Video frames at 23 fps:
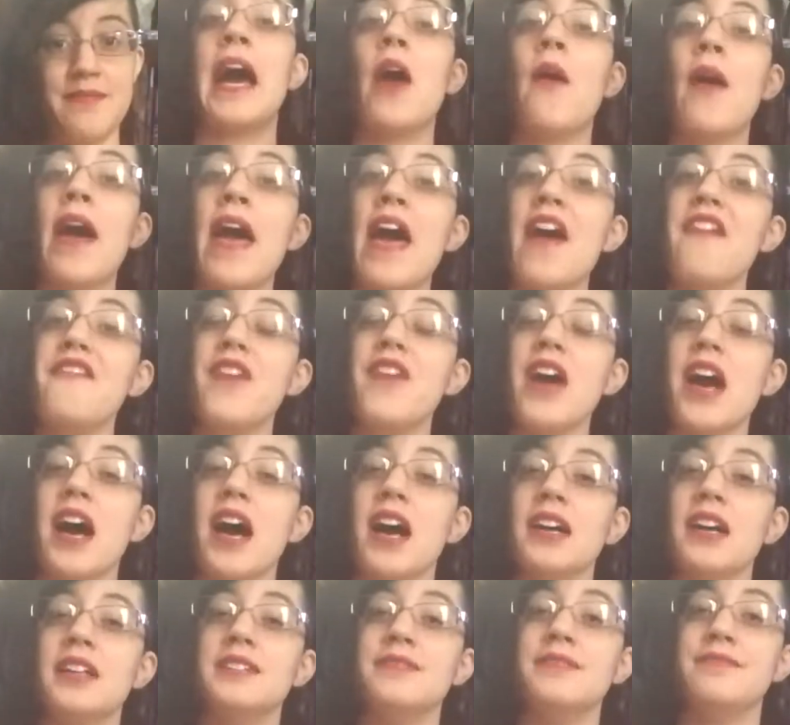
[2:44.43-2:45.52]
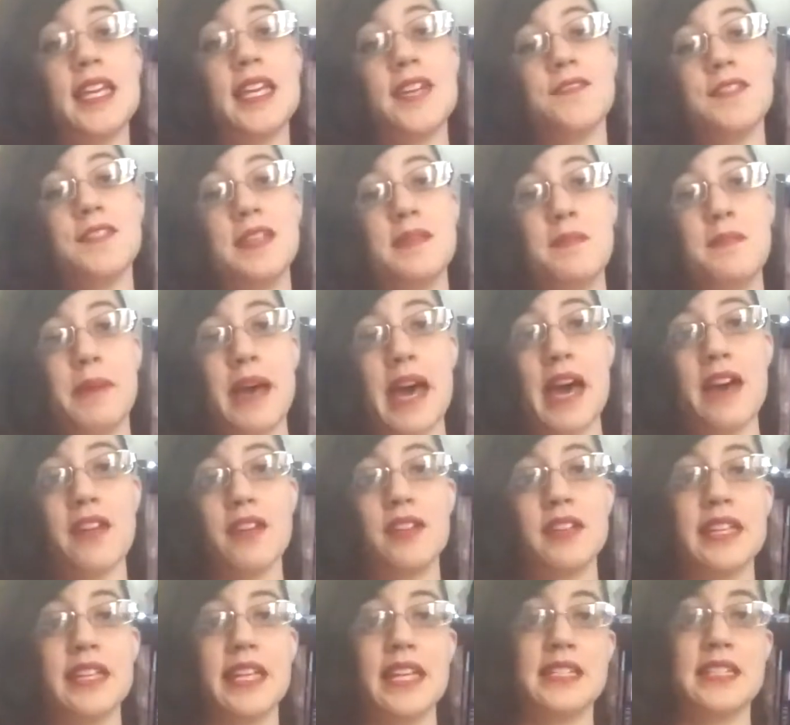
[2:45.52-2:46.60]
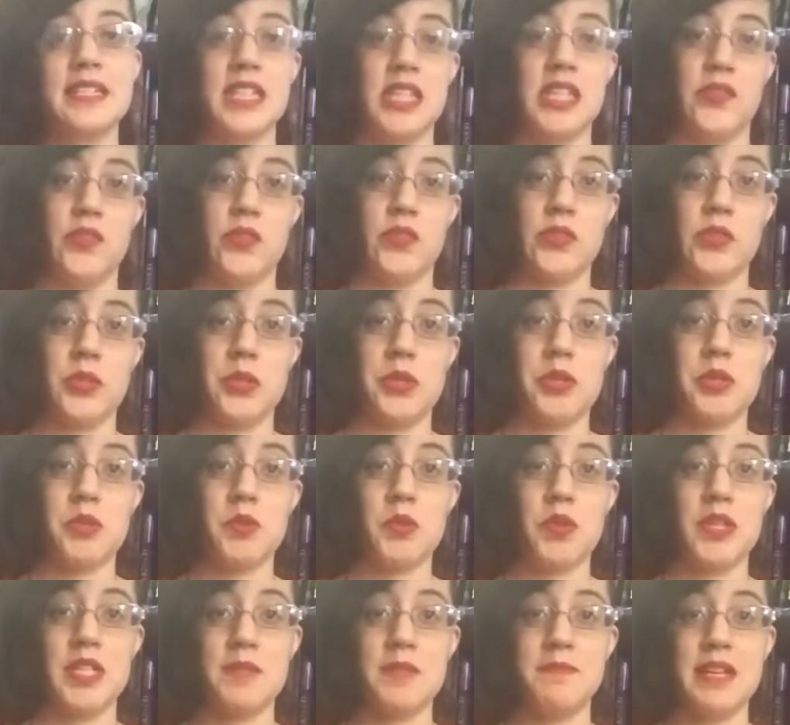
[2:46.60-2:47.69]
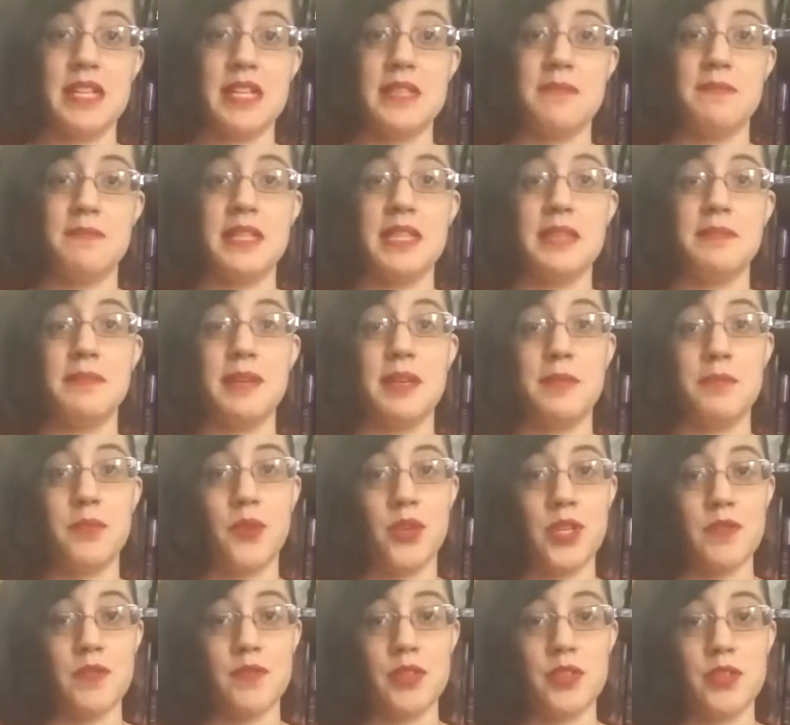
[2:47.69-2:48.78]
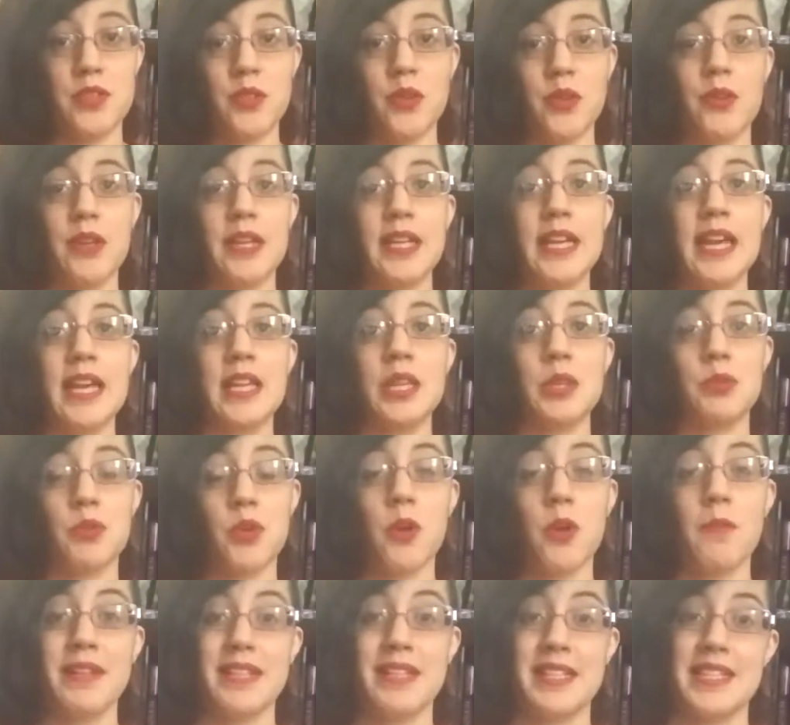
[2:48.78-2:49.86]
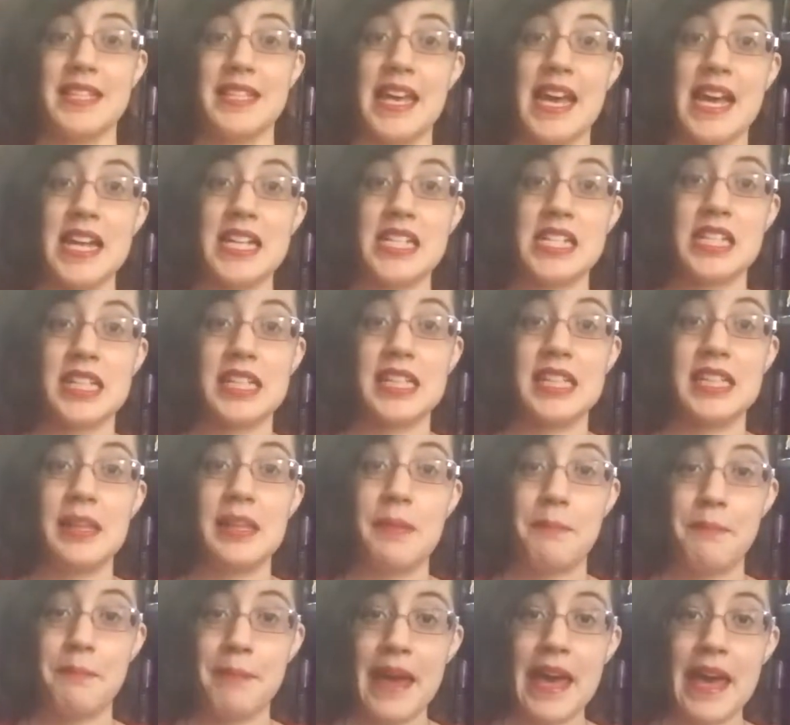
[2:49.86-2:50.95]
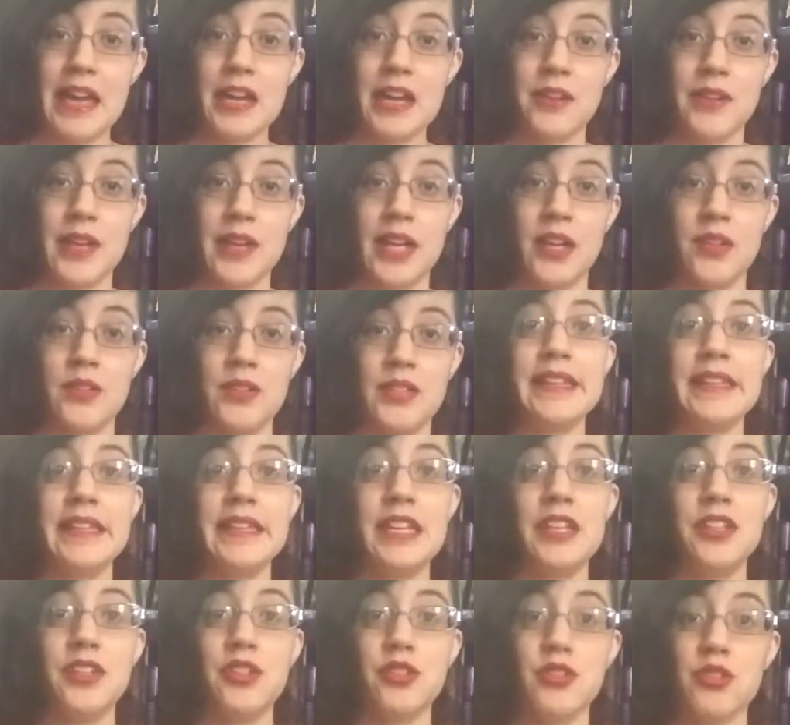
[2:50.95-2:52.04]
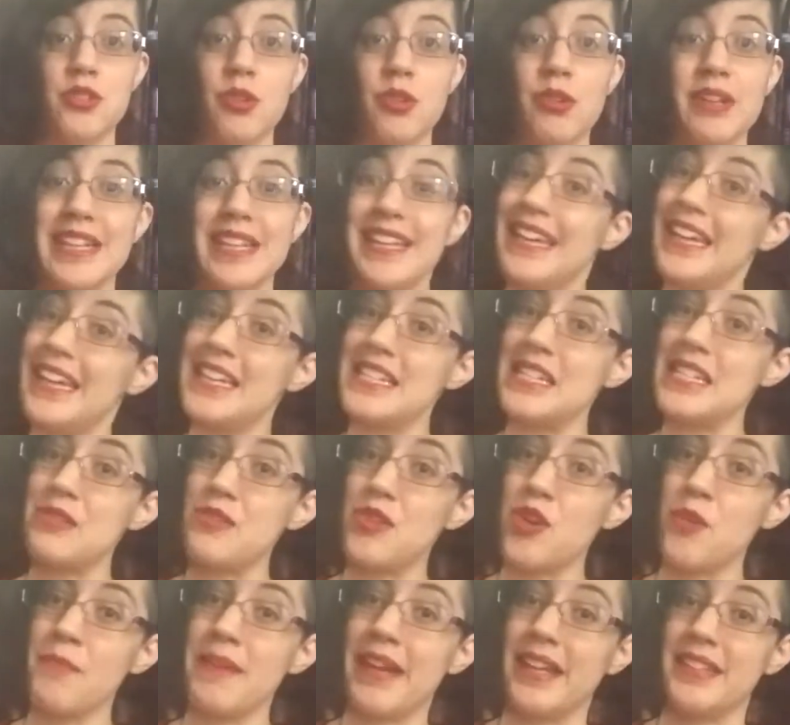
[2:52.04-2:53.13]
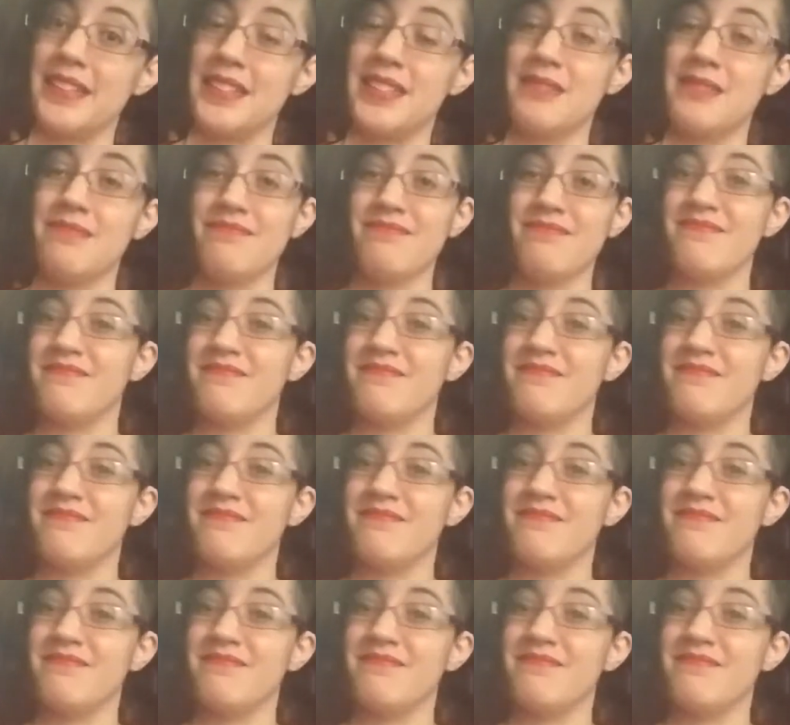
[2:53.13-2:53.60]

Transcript: However, if the battle against the evil sorcerer is meant to be the main point of the story and the romance is actually in the background, then your story isn't romance.